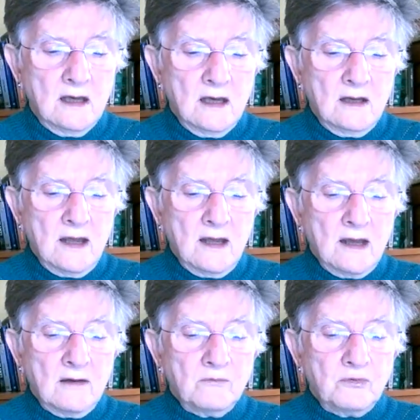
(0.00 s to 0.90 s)
And
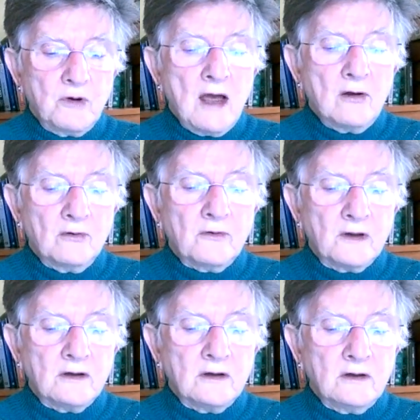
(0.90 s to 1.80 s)
I'm proud
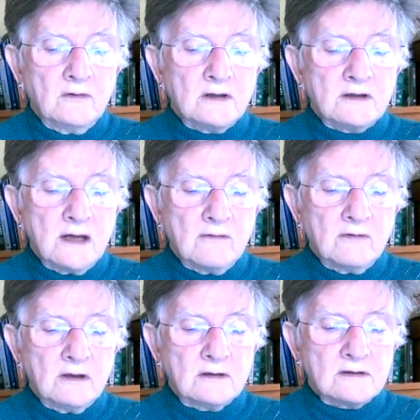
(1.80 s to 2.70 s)
that
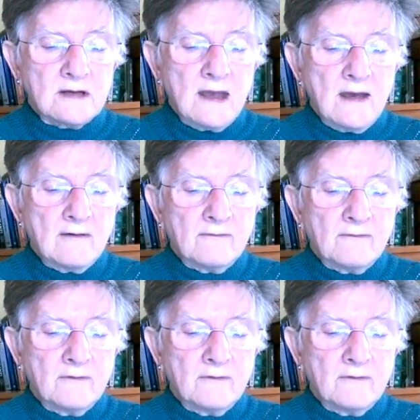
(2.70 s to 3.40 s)
Unitarians have